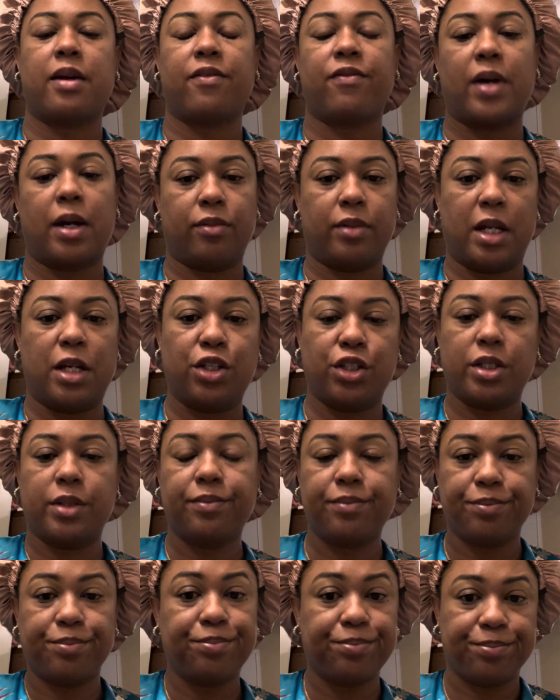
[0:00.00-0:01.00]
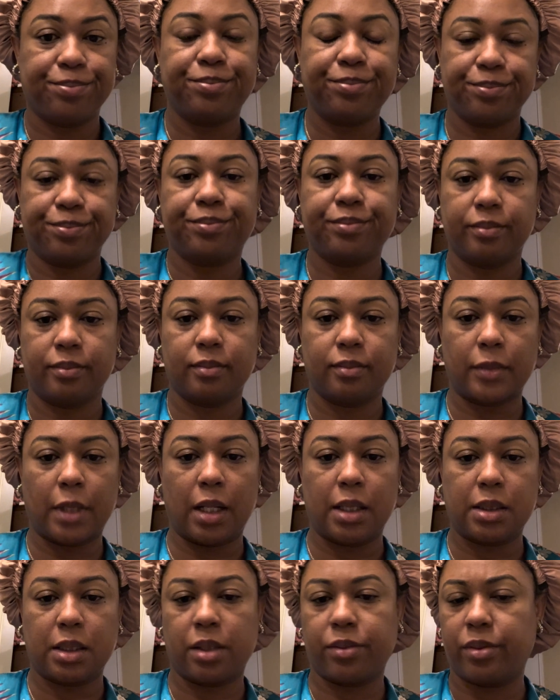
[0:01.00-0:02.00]
foundation.
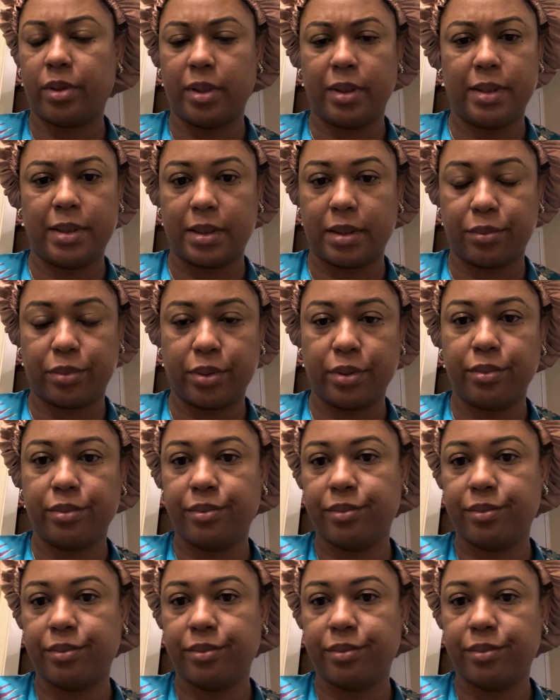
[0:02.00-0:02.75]
Like I say, really simple.